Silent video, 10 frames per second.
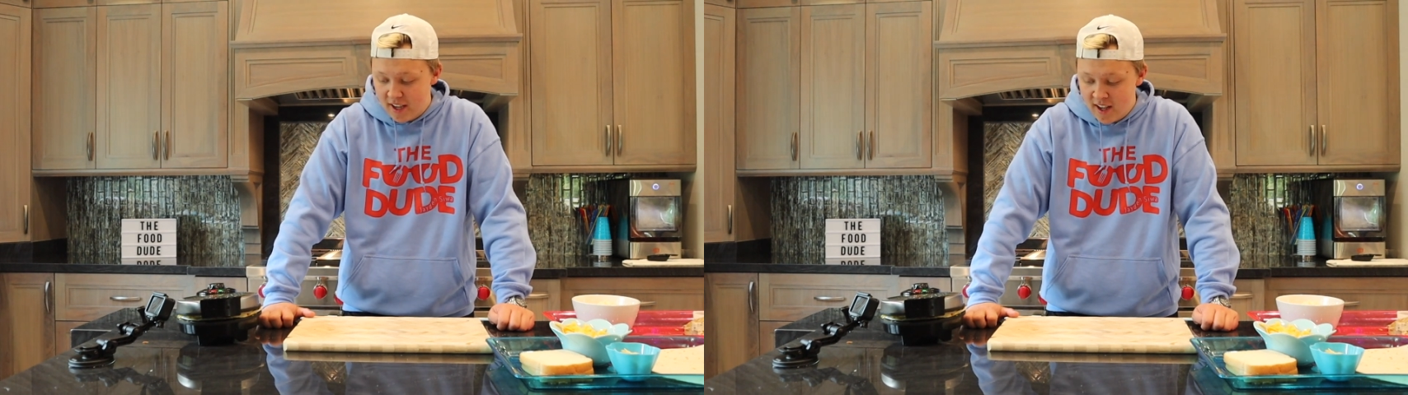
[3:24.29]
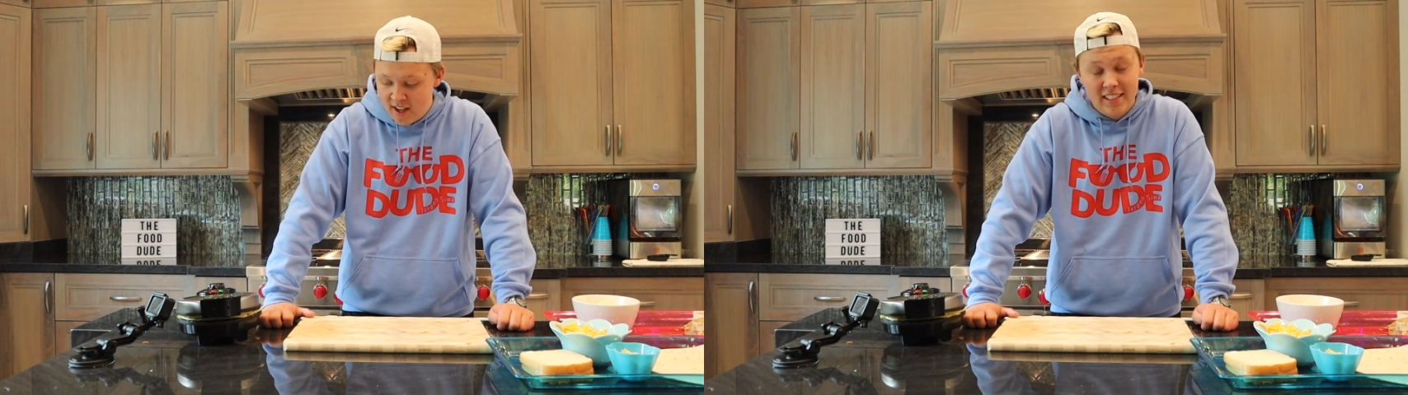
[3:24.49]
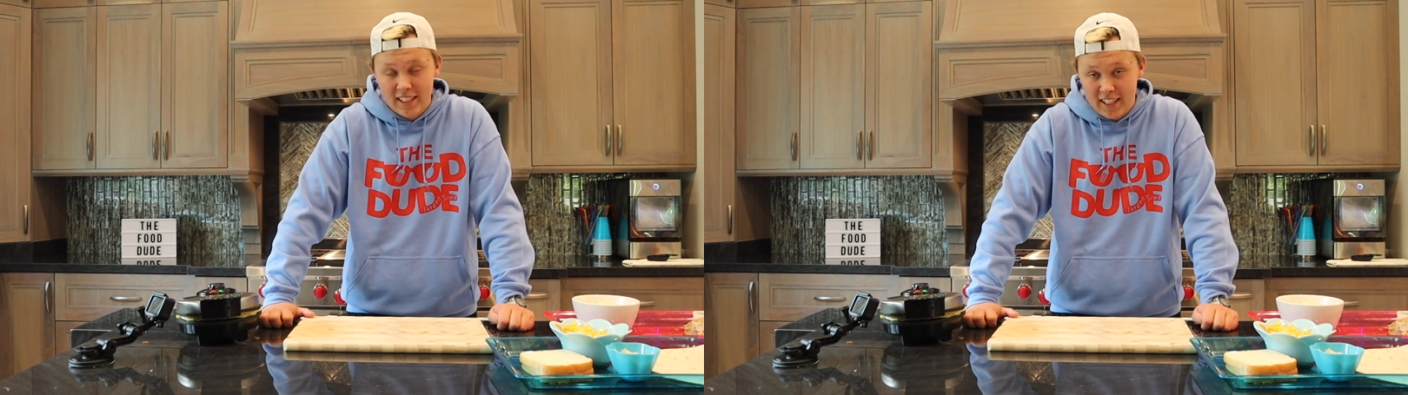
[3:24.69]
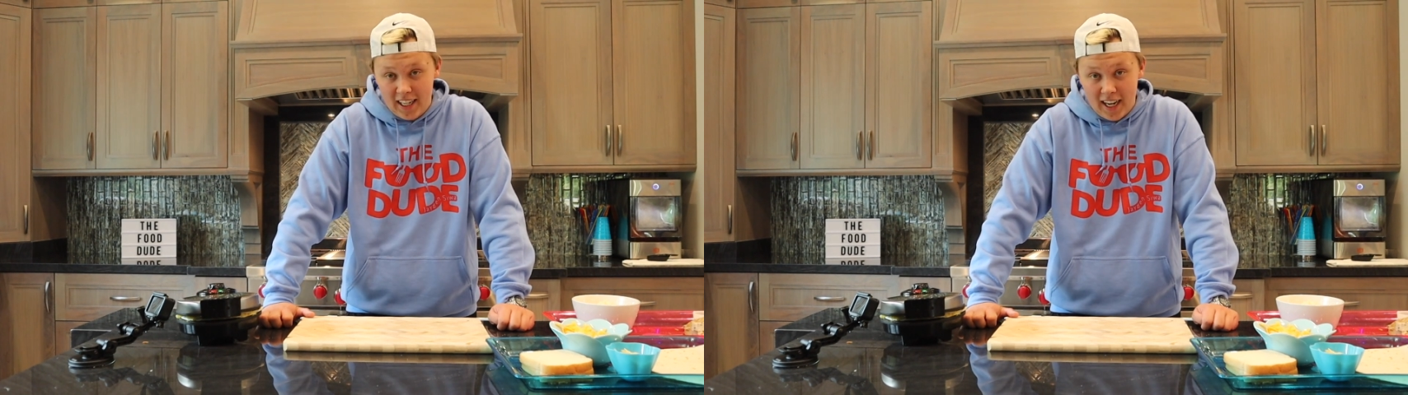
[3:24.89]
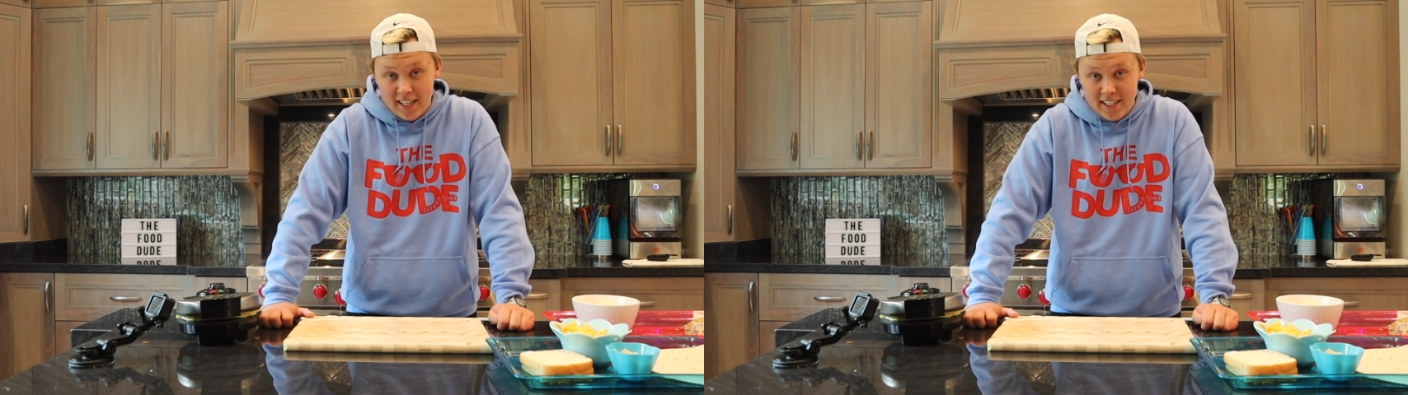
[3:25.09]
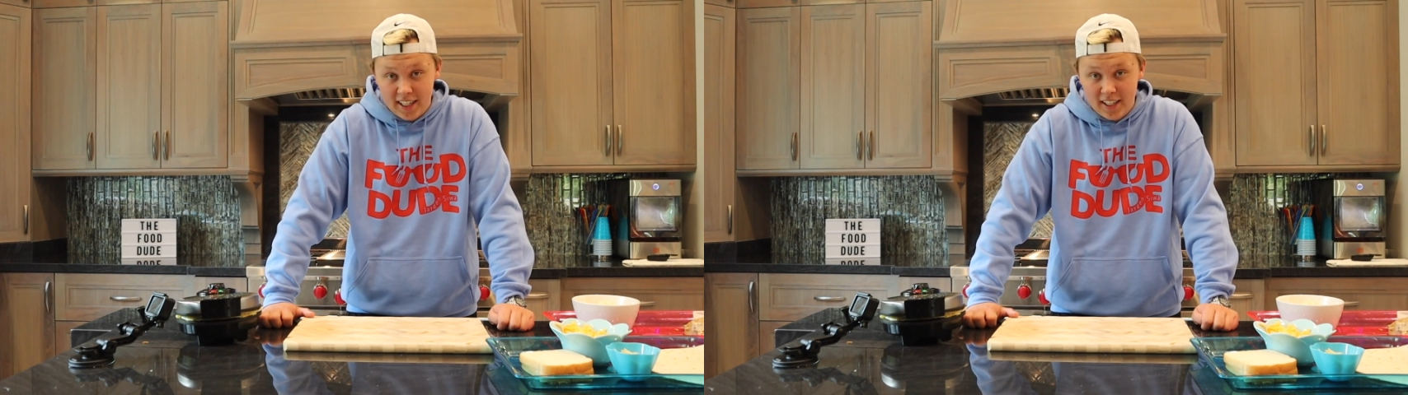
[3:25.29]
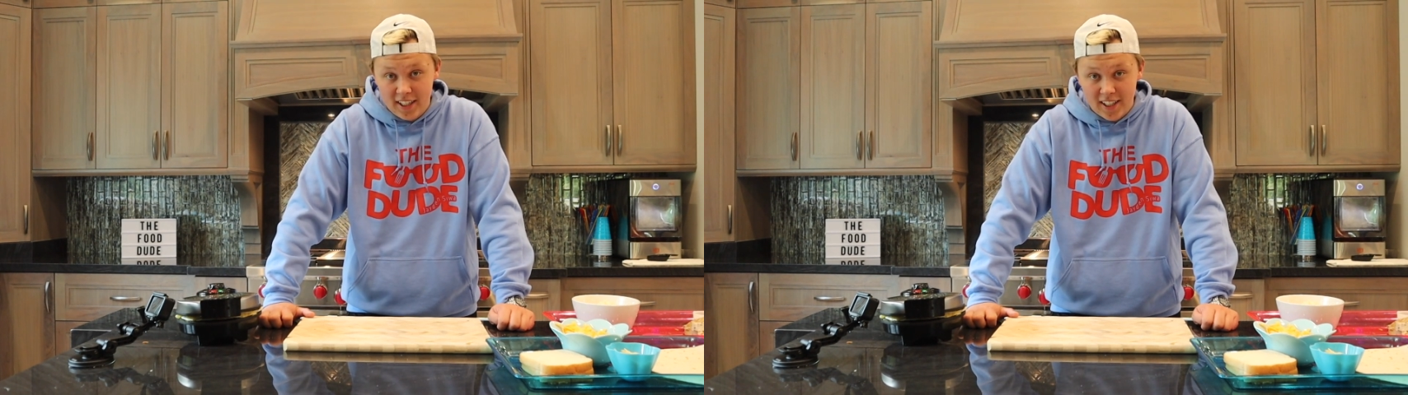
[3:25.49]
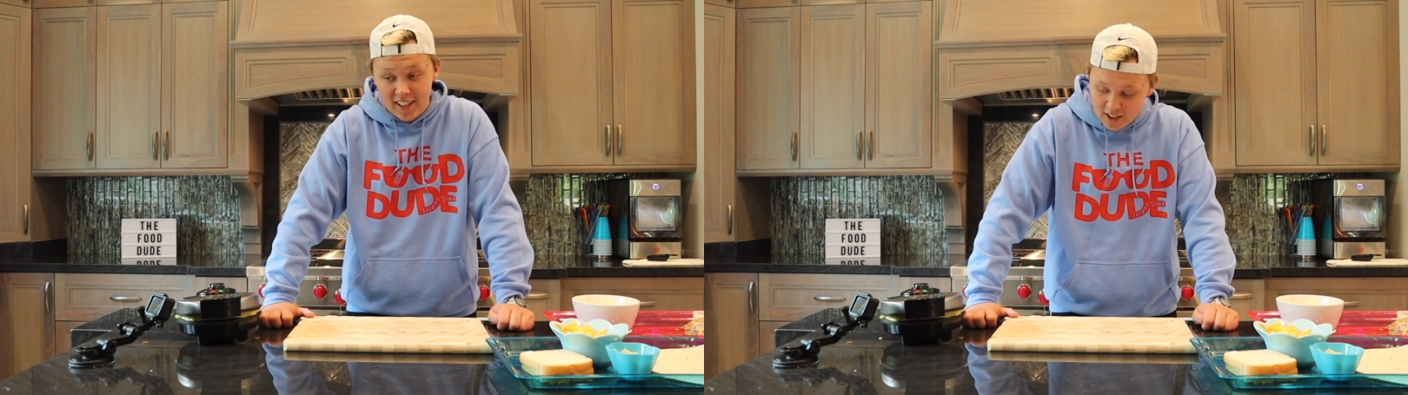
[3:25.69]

It's gonna take a hot second to cook.